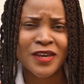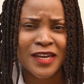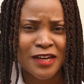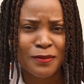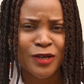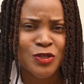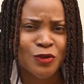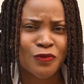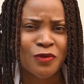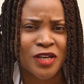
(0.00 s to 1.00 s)
heard about
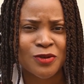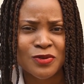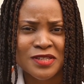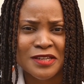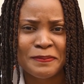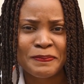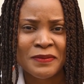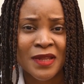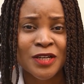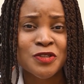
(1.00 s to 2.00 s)
tofu Egusi?
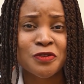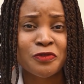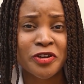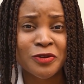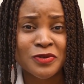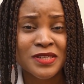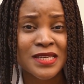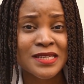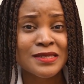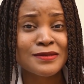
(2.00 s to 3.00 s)
tofu
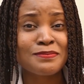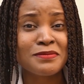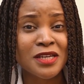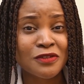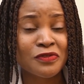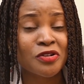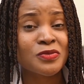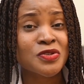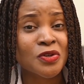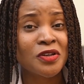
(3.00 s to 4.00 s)
egusi is made
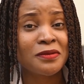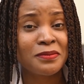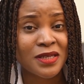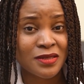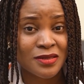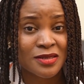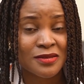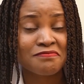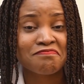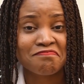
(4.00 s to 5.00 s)
from
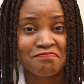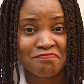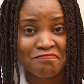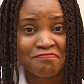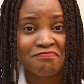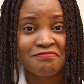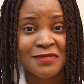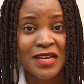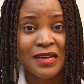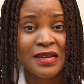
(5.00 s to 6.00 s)
soybeans.
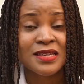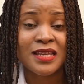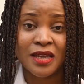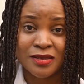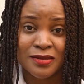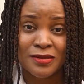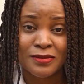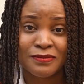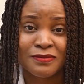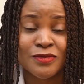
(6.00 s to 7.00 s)

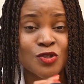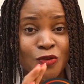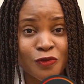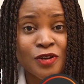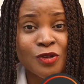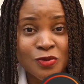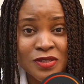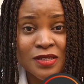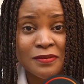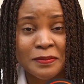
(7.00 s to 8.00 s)
Yes, tofu
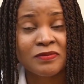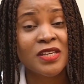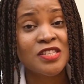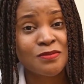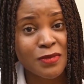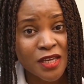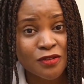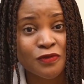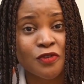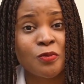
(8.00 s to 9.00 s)
egusi is
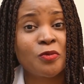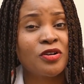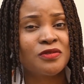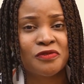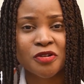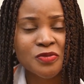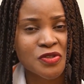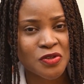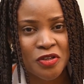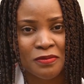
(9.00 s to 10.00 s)
made from what? From
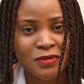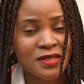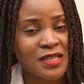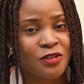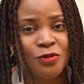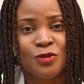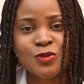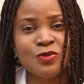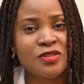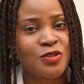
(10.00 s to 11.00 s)
soybeans. I don't
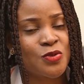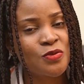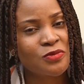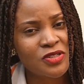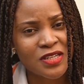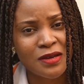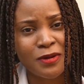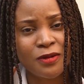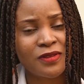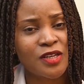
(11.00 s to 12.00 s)
want to say too much
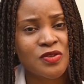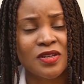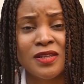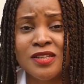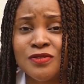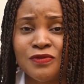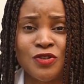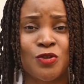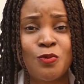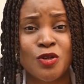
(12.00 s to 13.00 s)
about that so that this
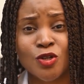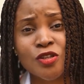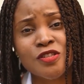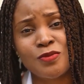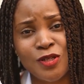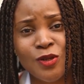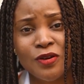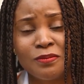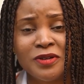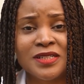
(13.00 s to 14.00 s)
video will not be
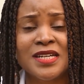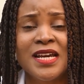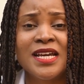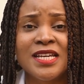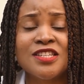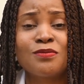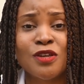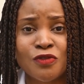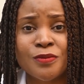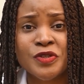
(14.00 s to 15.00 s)
long, but it's
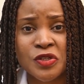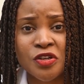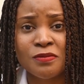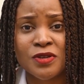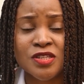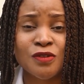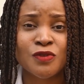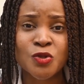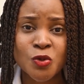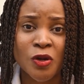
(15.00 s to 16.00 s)
made from soybeans. If
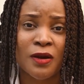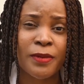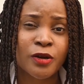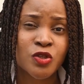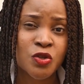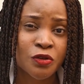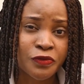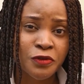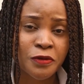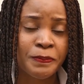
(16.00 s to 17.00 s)
you know about
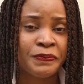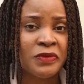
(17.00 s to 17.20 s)
tofu,